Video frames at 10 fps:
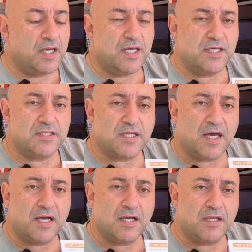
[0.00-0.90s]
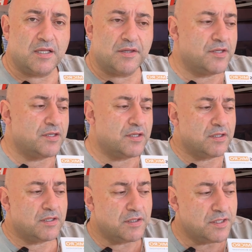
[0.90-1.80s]
is that
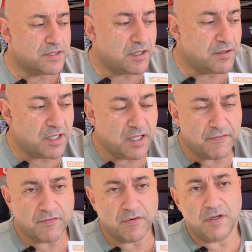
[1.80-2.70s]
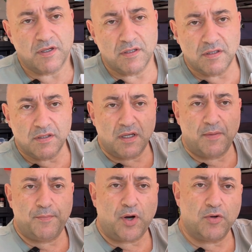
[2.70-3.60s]
there's no need for a
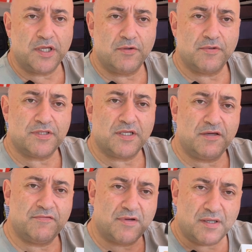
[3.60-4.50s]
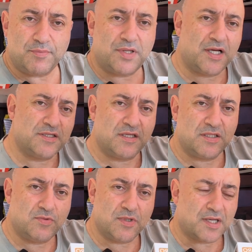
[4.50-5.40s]
bulky receiver plugged
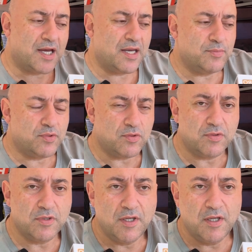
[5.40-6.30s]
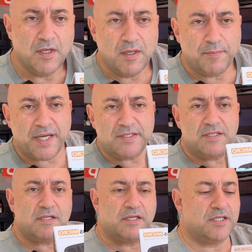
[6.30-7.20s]
into a cable.
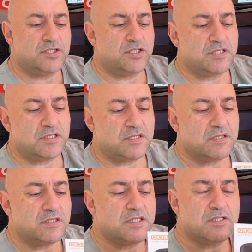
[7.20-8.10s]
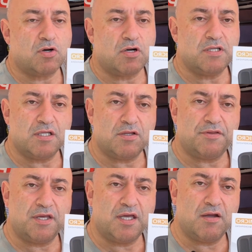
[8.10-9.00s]
Basically it's just this tiny little
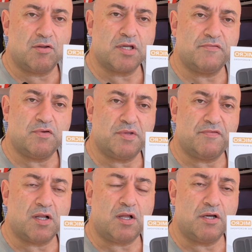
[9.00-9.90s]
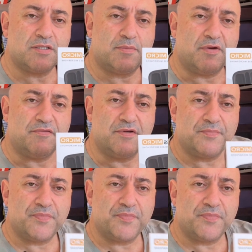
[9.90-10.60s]
thing here, and I'll give you a bit of a close-up of it.